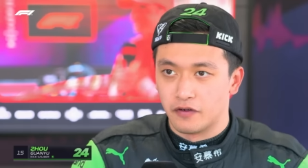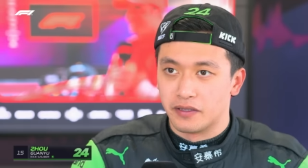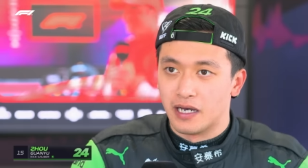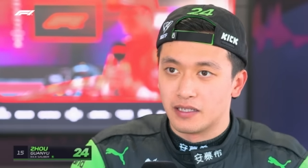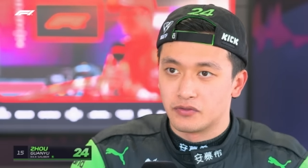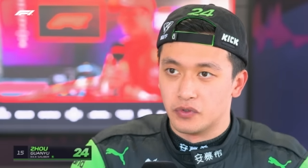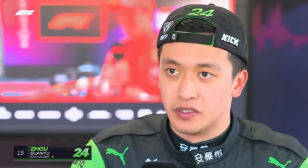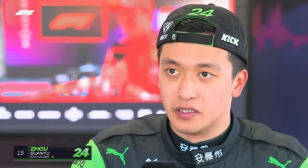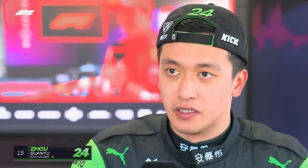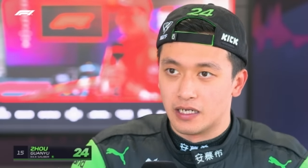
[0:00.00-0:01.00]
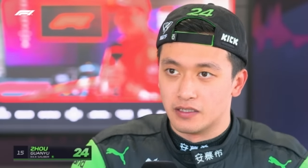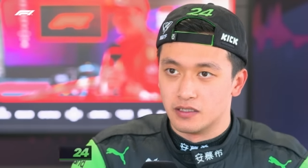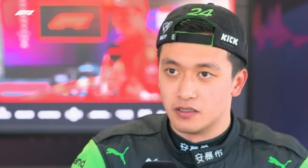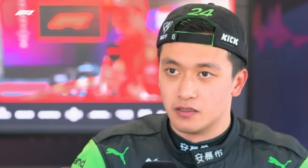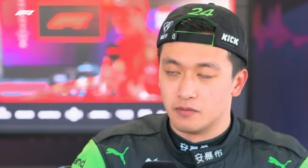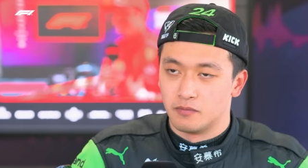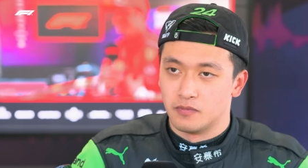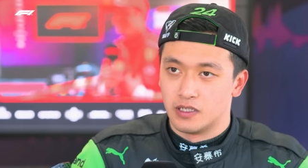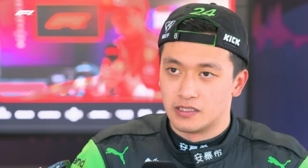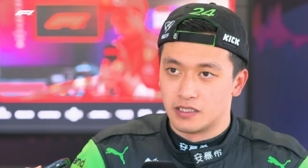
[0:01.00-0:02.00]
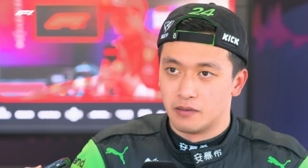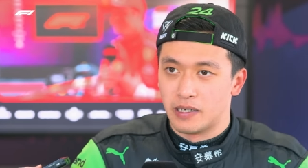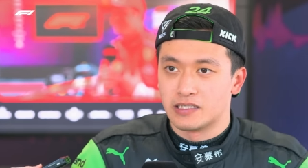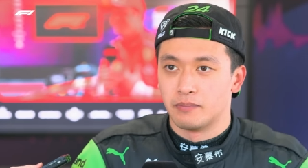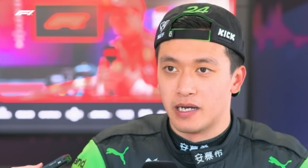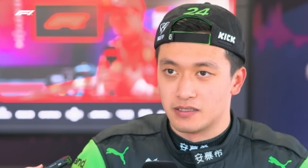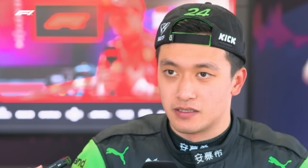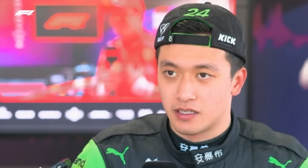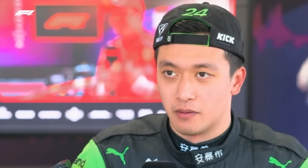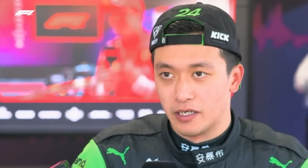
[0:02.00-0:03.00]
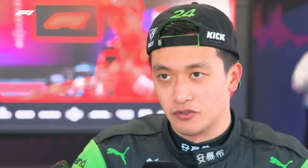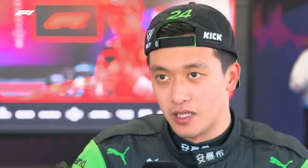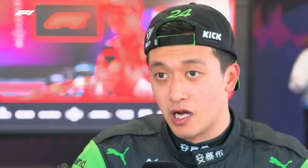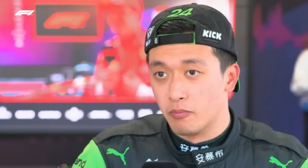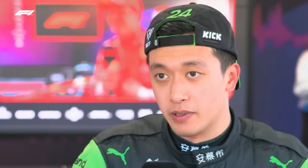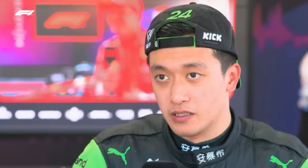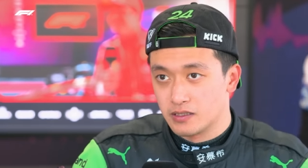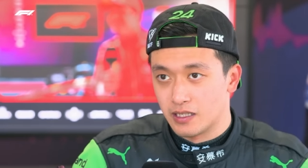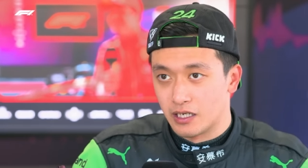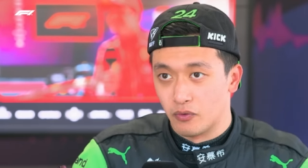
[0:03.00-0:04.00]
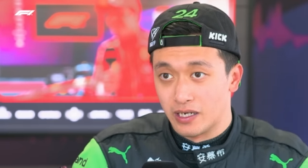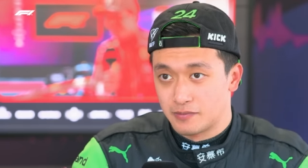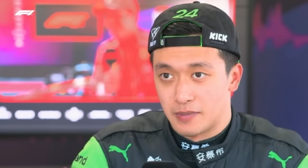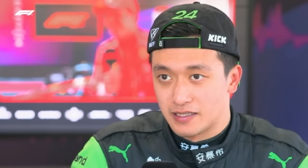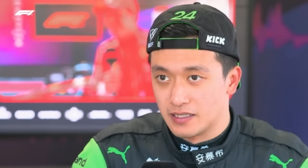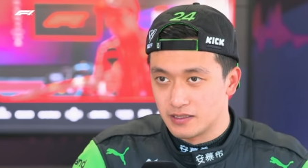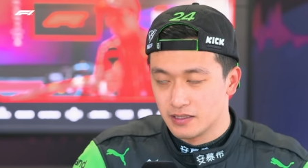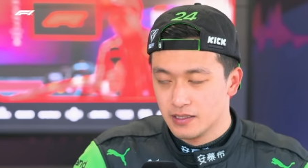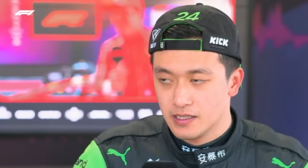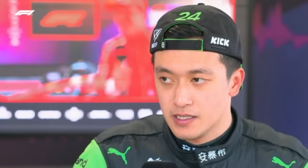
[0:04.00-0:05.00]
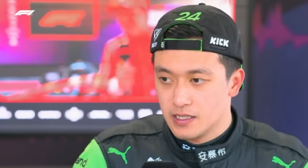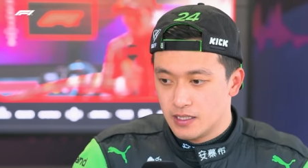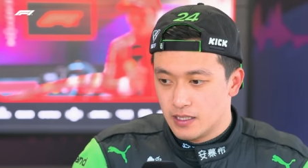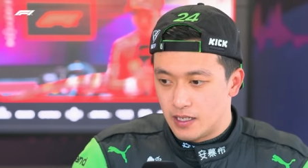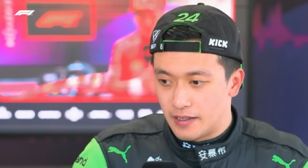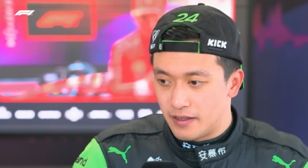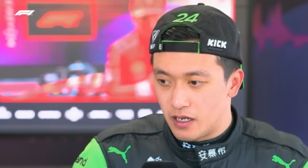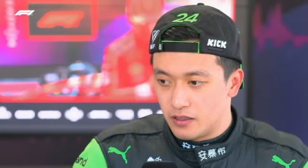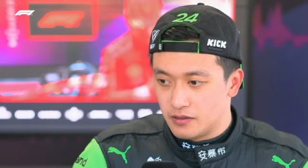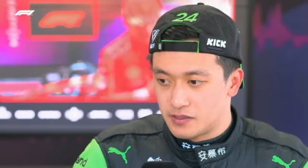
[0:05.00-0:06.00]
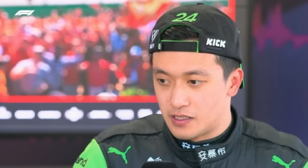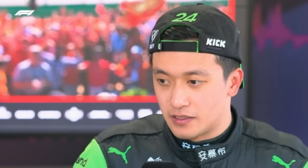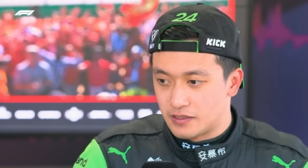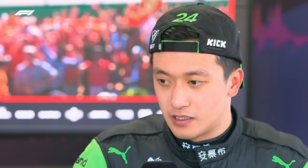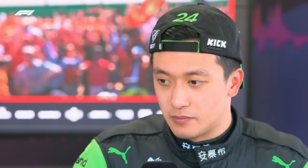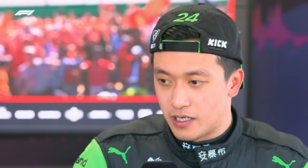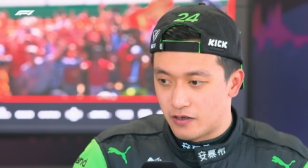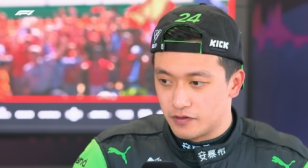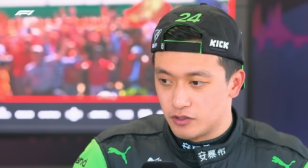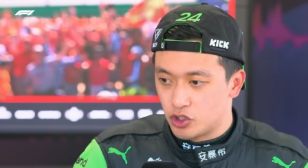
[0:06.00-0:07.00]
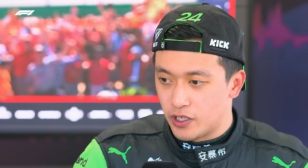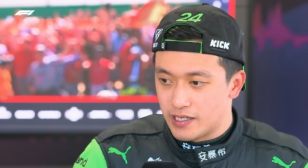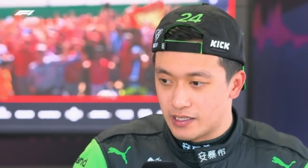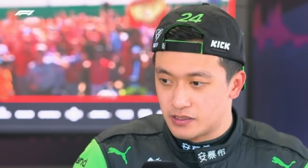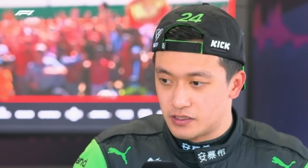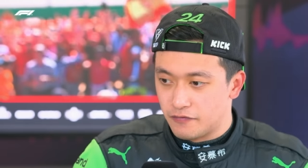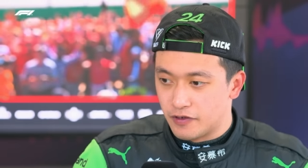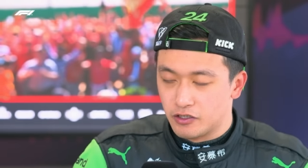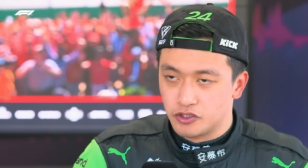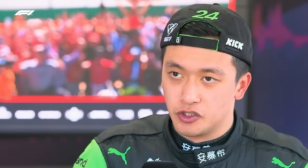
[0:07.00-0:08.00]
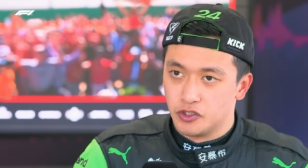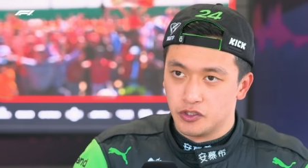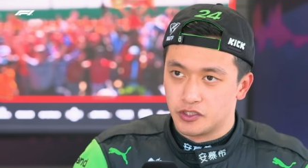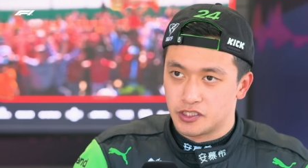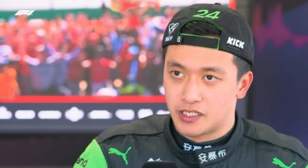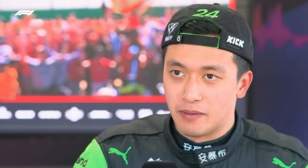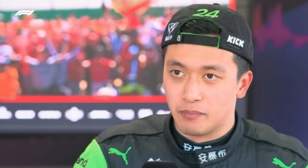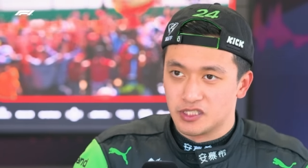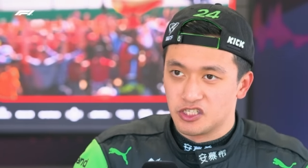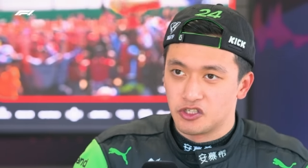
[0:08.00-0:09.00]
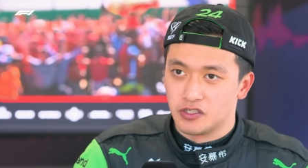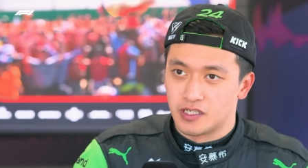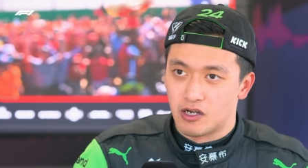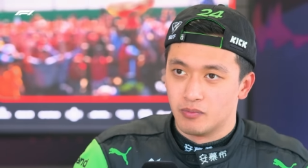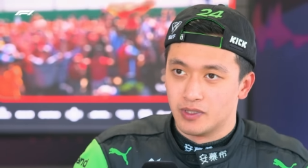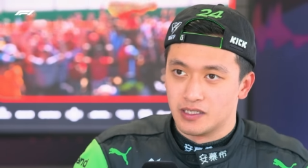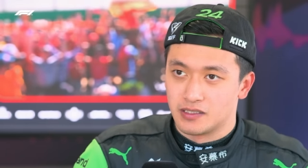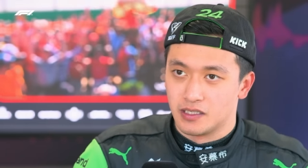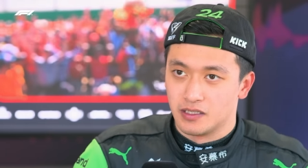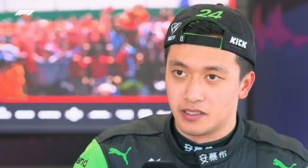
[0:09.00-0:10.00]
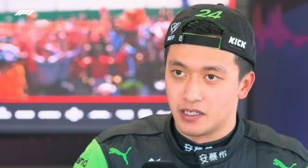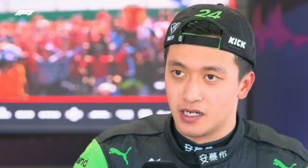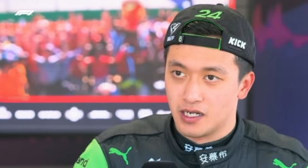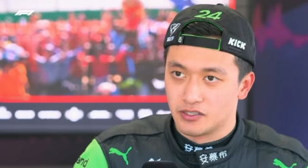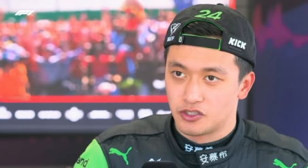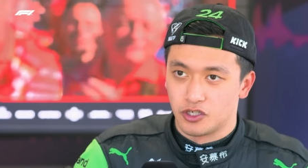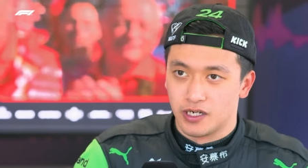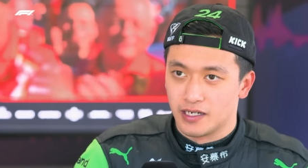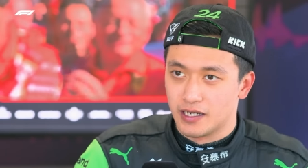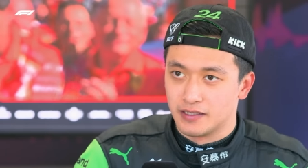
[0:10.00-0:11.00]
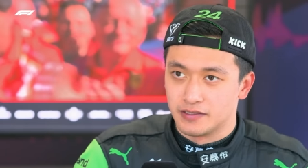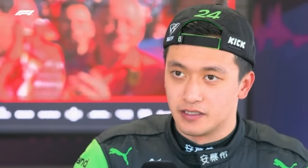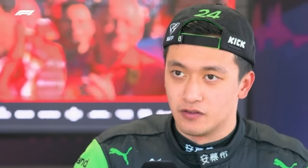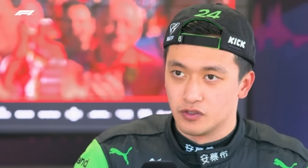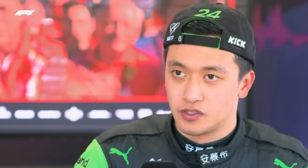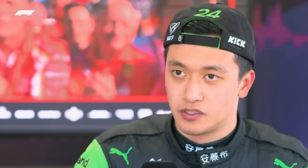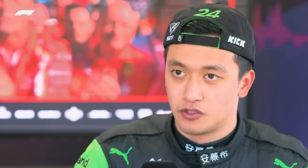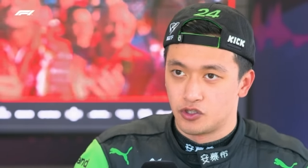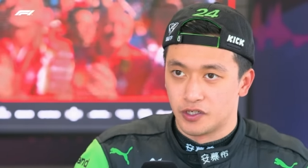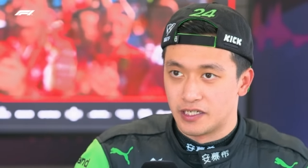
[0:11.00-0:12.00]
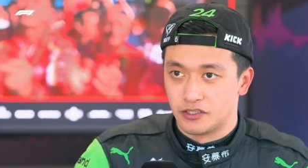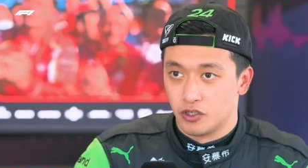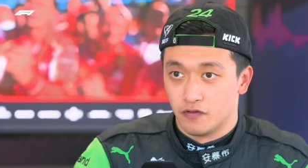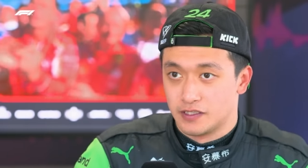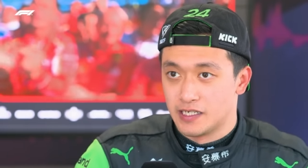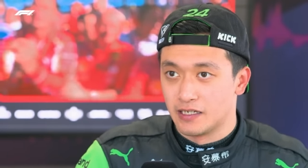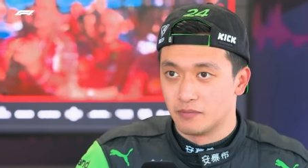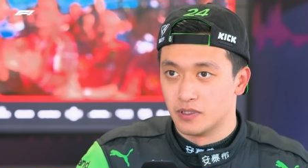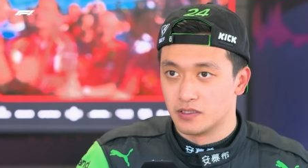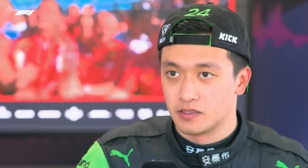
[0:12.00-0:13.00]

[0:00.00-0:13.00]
from that, we had a, uh, let's say a better pace compared to the Alpines, like we expected. And then starting at the back of the train is difficult to just gain positions. Everybody is in the DRS train and uh, was tricky to overtake. But